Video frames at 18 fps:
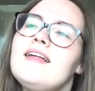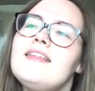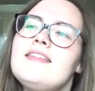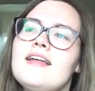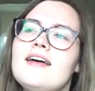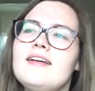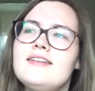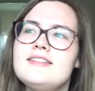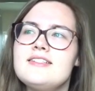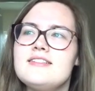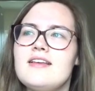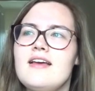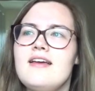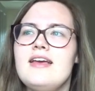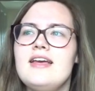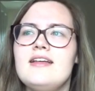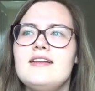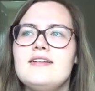that's
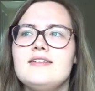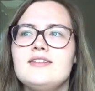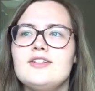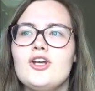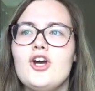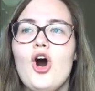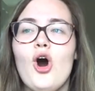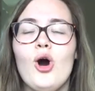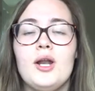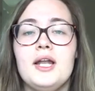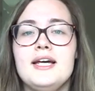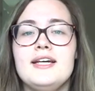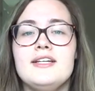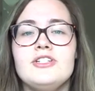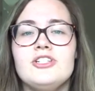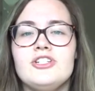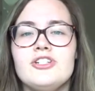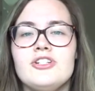in
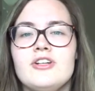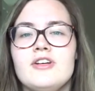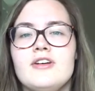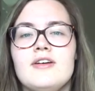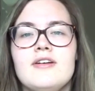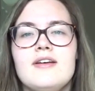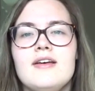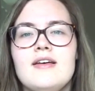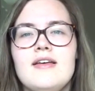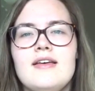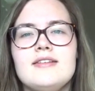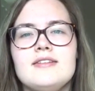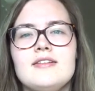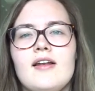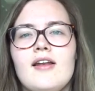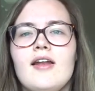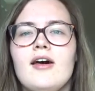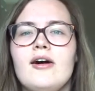college is
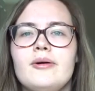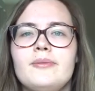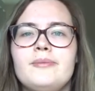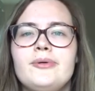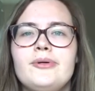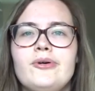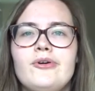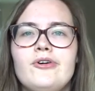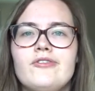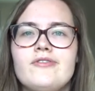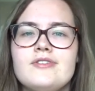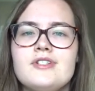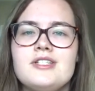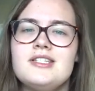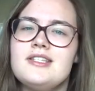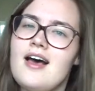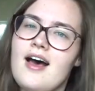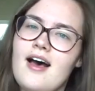a lot more
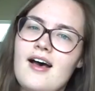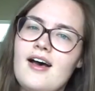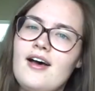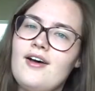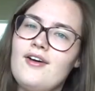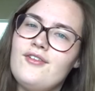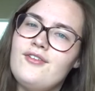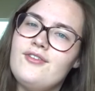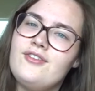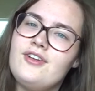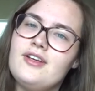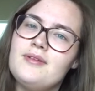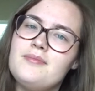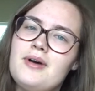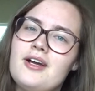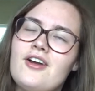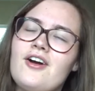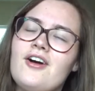reserved.
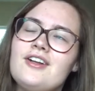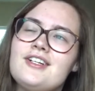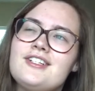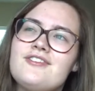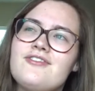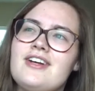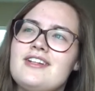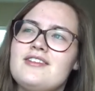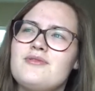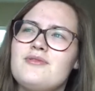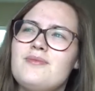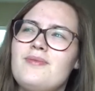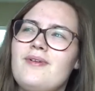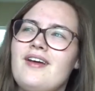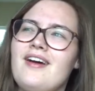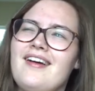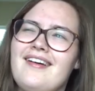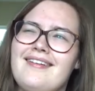My college friends will
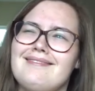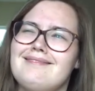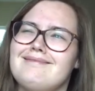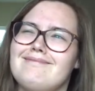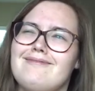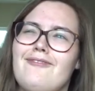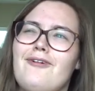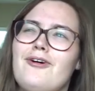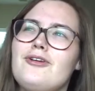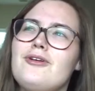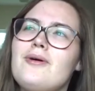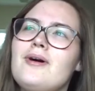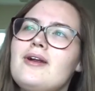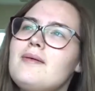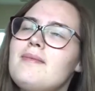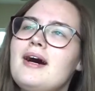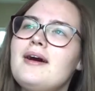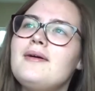be like, what you
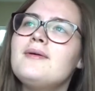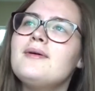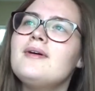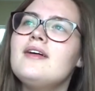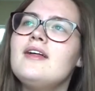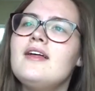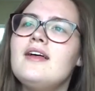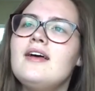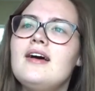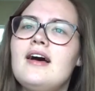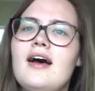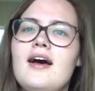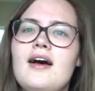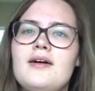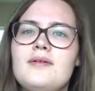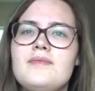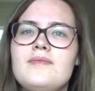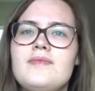all about,
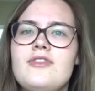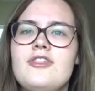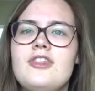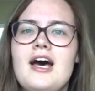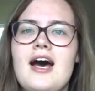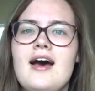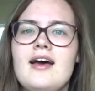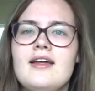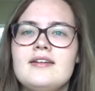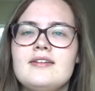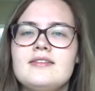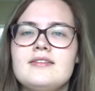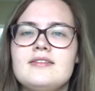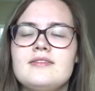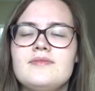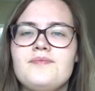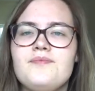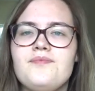
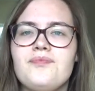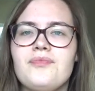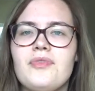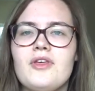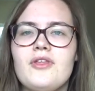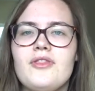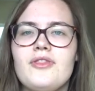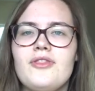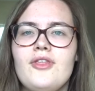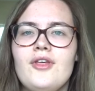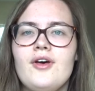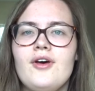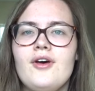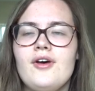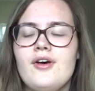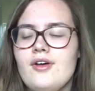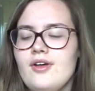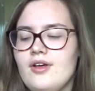than
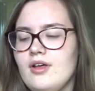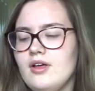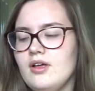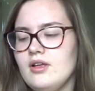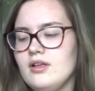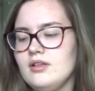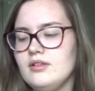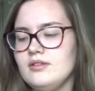the